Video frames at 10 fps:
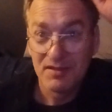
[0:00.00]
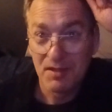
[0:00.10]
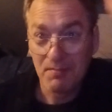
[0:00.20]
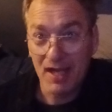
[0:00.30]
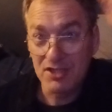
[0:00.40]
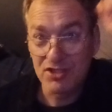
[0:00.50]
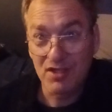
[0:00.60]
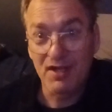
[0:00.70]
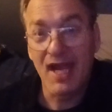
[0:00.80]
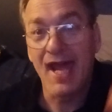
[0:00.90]

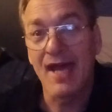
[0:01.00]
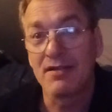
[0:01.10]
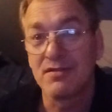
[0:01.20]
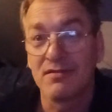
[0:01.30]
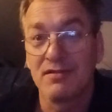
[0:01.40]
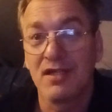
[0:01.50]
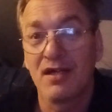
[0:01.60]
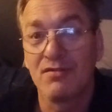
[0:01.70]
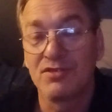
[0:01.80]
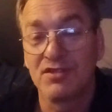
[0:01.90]
imaginary hat,
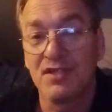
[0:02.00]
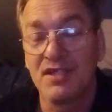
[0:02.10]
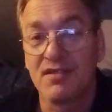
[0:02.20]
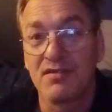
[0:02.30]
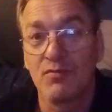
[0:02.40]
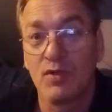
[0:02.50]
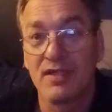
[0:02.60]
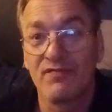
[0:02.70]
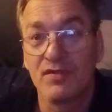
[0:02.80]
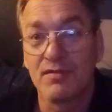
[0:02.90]
to these
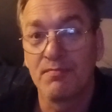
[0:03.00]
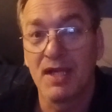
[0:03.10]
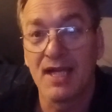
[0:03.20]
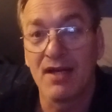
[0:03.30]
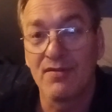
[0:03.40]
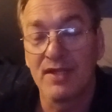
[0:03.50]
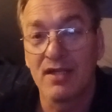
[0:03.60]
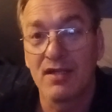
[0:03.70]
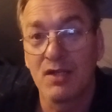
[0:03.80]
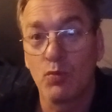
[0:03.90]
wonderful men out
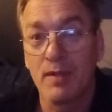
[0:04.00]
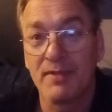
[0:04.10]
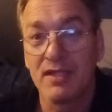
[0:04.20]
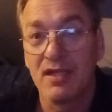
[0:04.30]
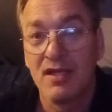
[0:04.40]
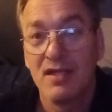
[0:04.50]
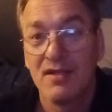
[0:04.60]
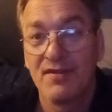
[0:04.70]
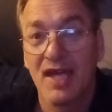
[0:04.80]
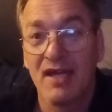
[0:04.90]
there and women
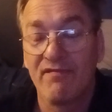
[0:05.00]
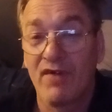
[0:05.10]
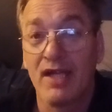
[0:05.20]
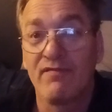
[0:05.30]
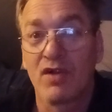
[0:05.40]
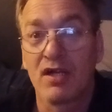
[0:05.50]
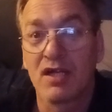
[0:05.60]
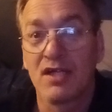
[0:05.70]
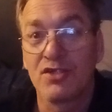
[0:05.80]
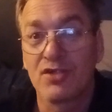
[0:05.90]
that fight for our
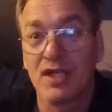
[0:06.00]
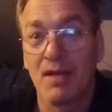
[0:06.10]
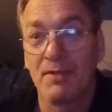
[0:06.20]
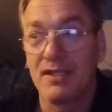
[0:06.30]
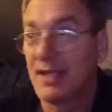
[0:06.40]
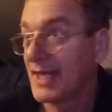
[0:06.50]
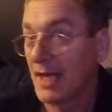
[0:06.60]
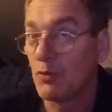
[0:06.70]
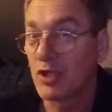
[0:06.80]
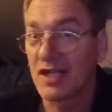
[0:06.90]
country. I mean, they
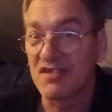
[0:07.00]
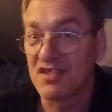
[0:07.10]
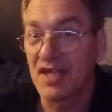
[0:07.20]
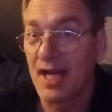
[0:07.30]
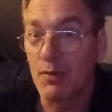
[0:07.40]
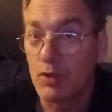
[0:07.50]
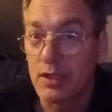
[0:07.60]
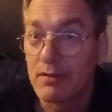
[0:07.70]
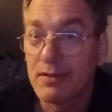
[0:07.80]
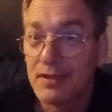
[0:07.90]
got more guts than I would,
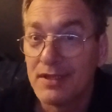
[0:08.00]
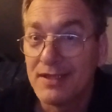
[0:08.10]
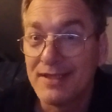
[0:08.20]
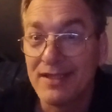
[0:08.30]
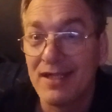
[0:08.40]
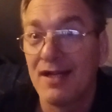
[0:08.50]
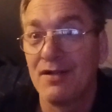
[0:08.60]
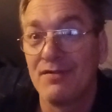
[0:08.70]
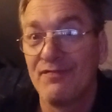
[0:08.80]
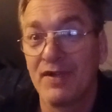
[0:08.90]

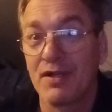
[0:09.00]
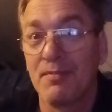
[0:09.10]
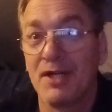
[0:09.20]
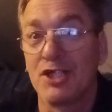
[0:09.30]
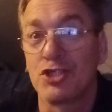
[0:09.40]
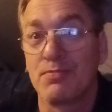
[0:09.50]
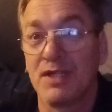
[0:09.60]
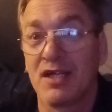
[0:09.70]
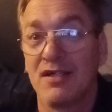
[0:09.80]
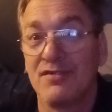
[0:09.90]
very much,
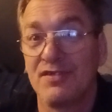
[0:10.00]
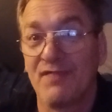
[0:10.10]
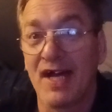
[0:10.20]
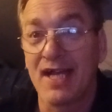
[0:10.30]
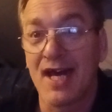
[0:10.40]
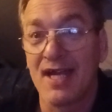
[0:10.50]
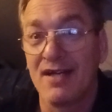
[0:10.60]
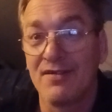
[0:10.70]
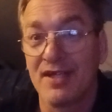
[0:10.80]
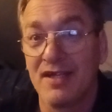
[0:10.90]
because if I got
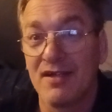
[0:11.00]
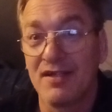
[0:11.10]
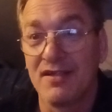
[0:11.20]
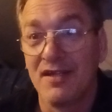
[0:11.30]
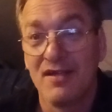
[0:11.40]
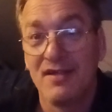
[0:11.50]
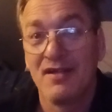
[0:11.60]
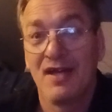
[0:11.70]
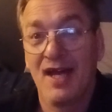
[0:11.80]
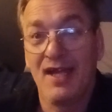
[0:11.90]
out there and
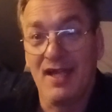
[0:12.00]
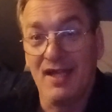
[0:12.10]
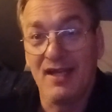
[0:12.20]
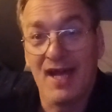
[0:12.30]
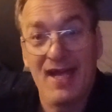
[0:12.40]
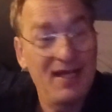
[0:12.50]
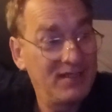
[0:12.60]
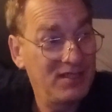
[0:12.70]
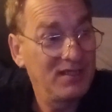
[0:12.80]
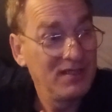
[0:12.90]
I
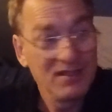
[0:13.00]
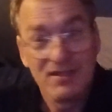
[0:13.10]
had to